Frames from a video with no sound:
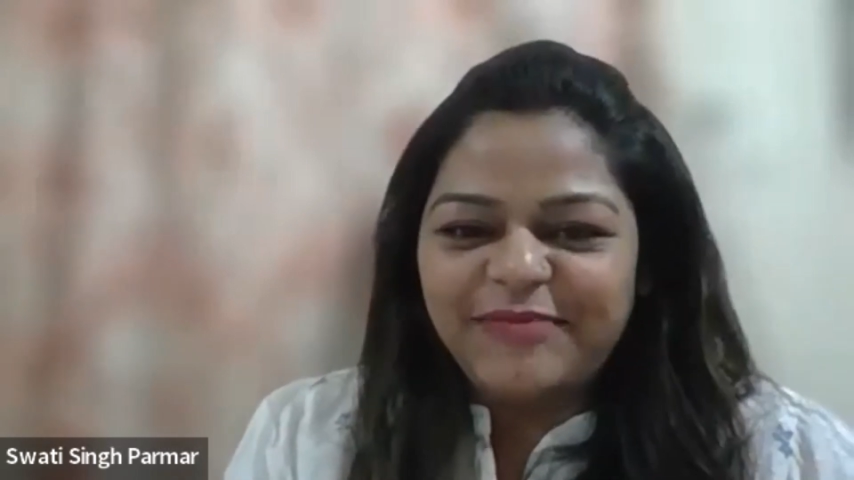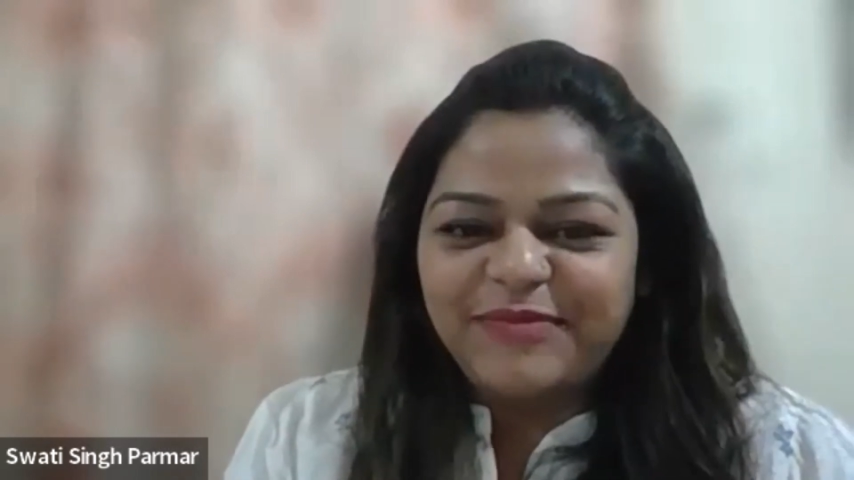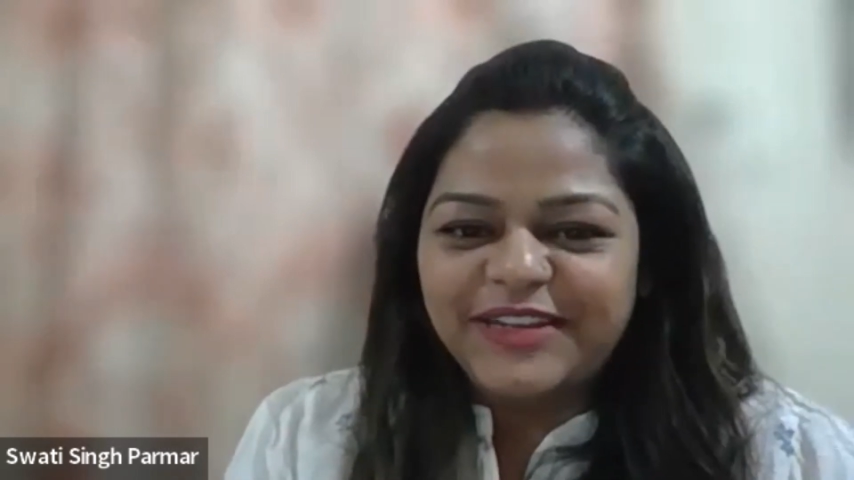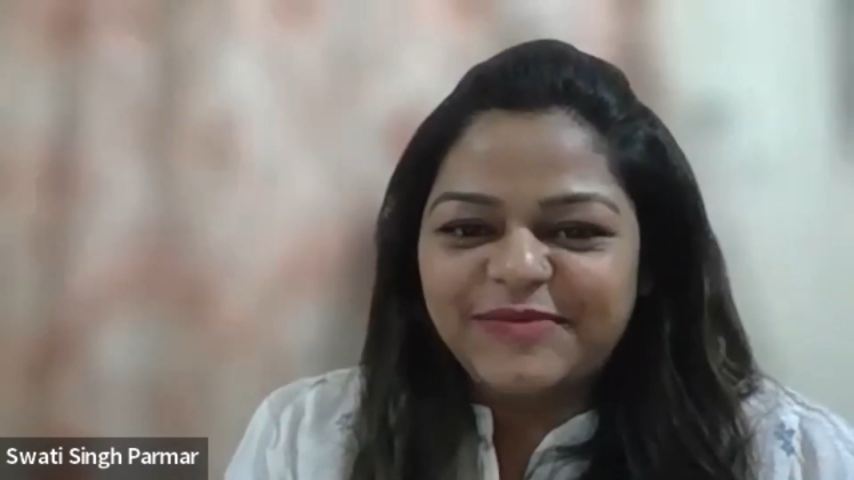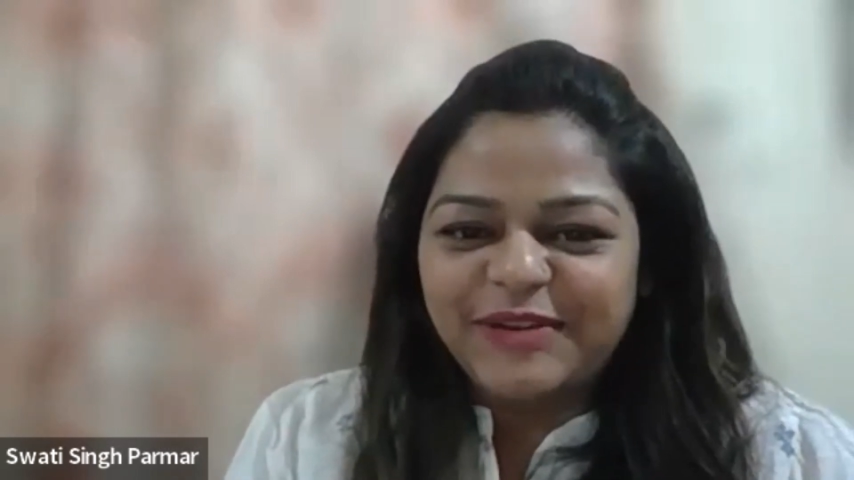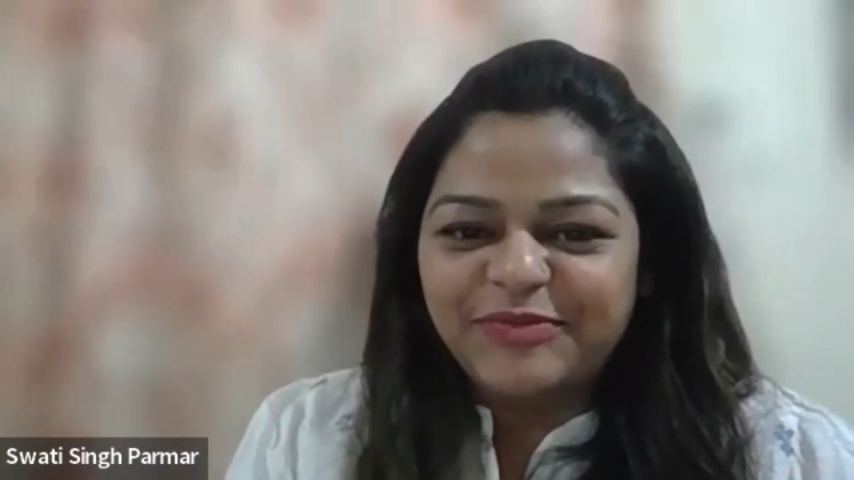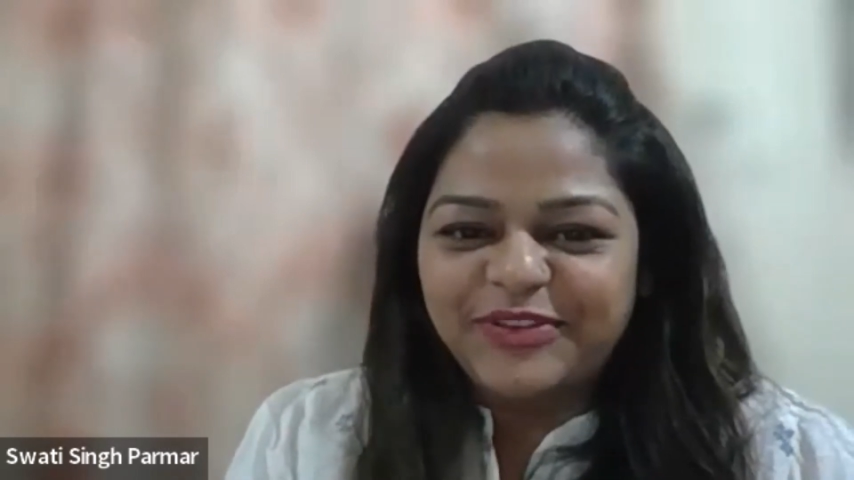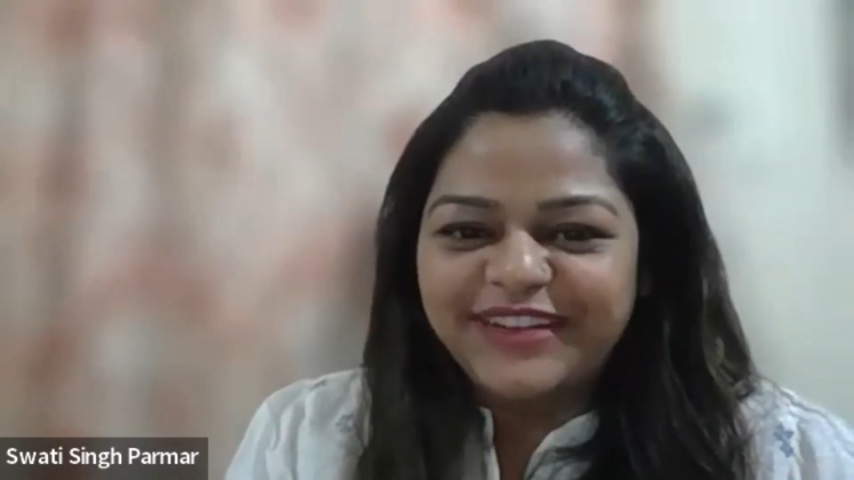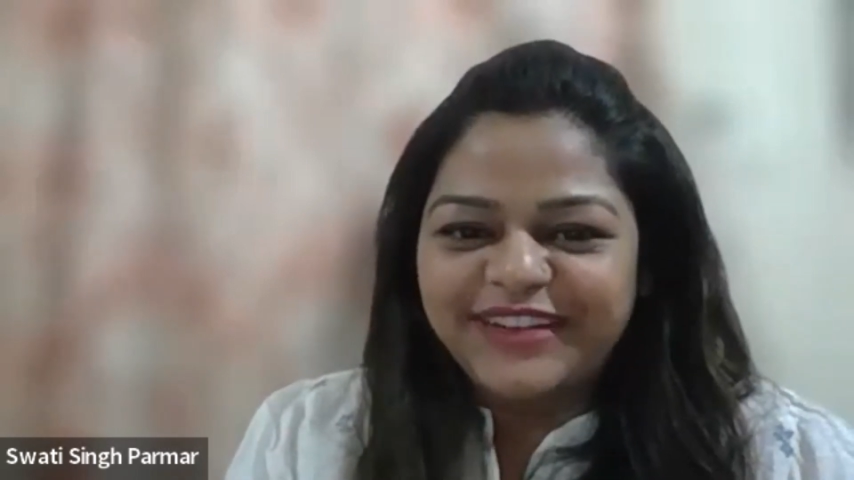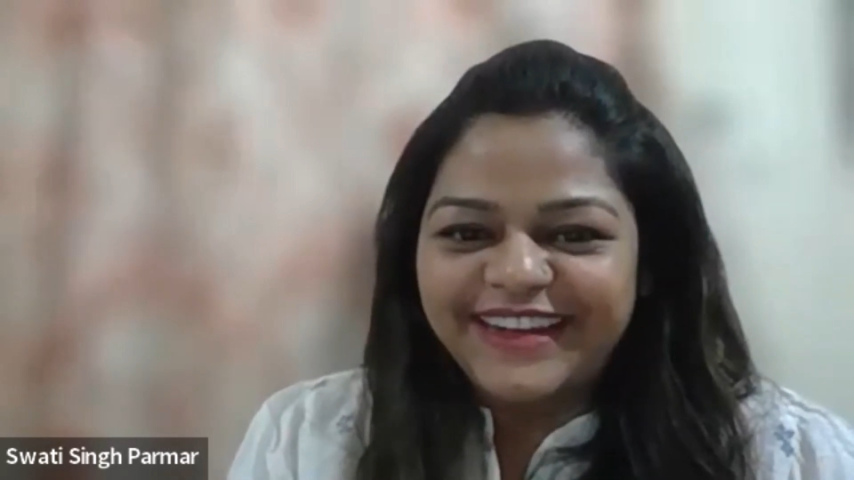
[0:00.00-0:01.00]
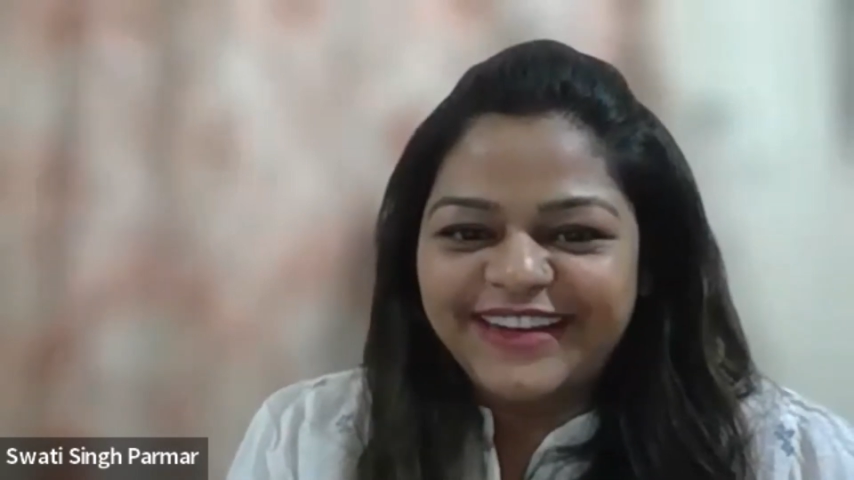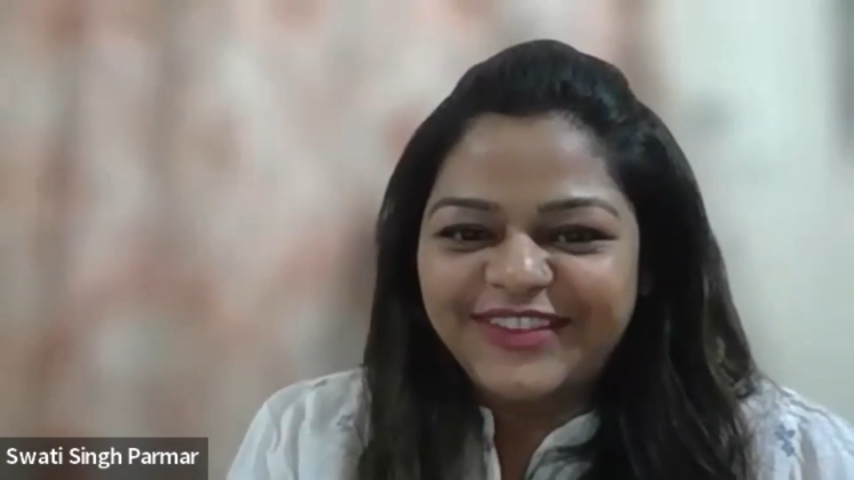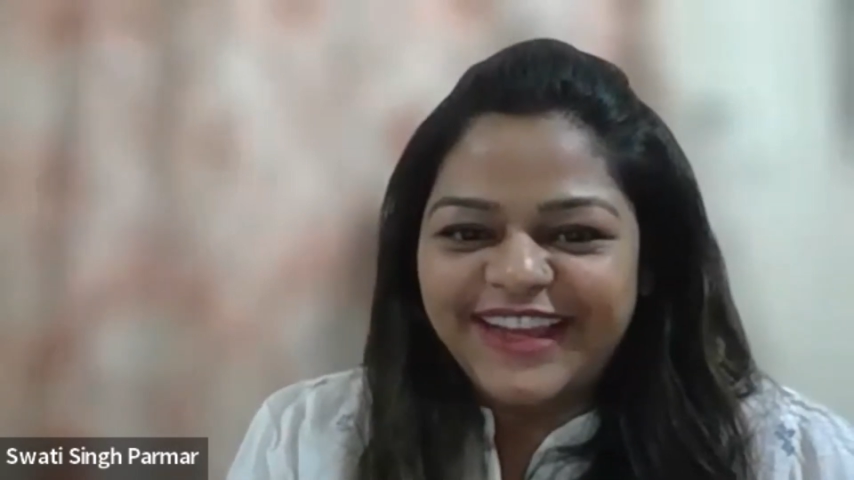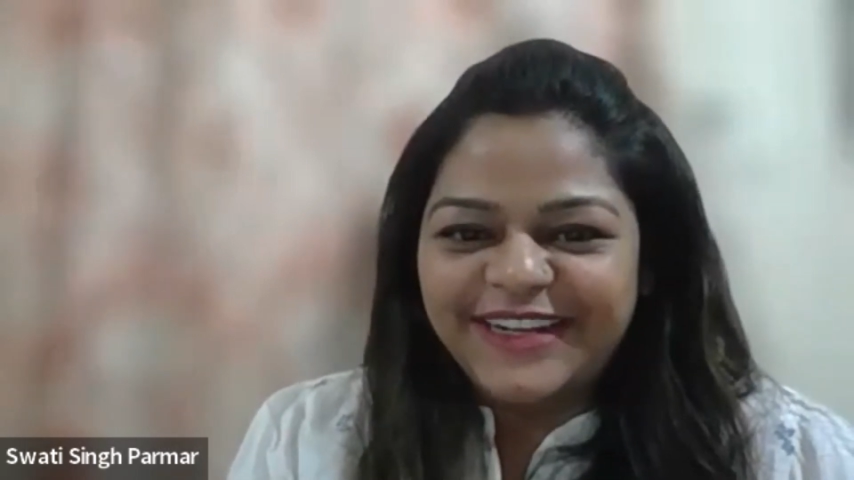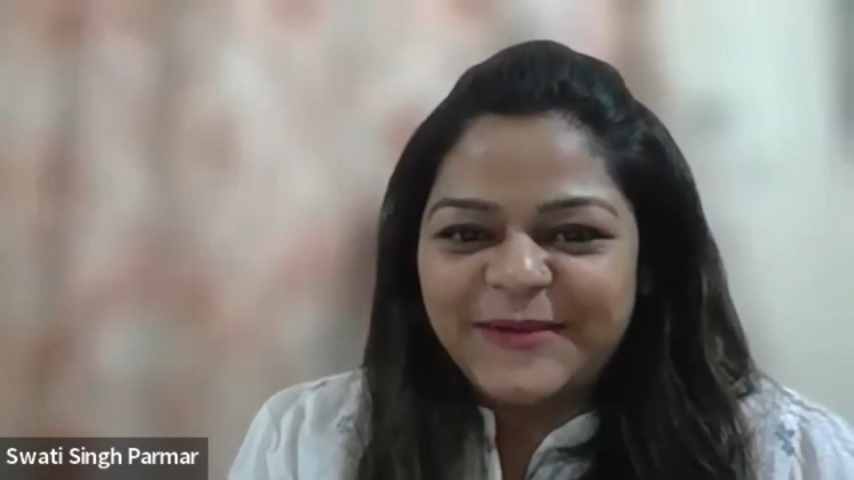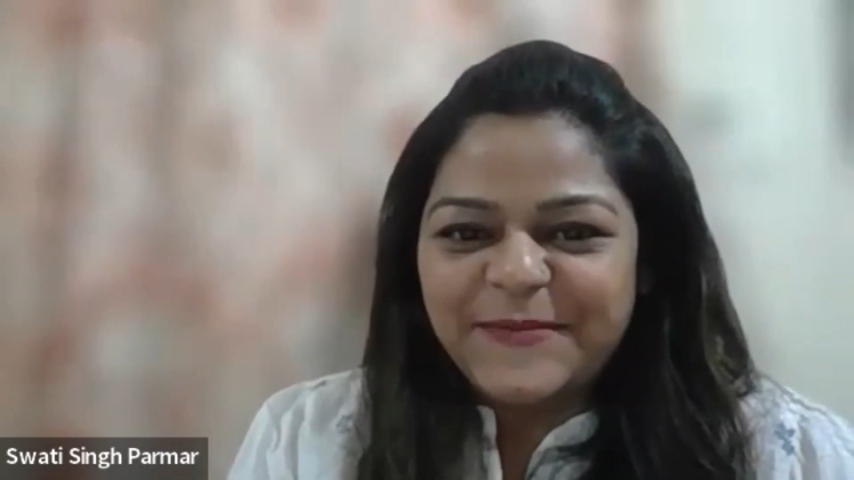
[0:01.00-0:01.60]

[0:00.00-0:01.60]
made my point clear on that.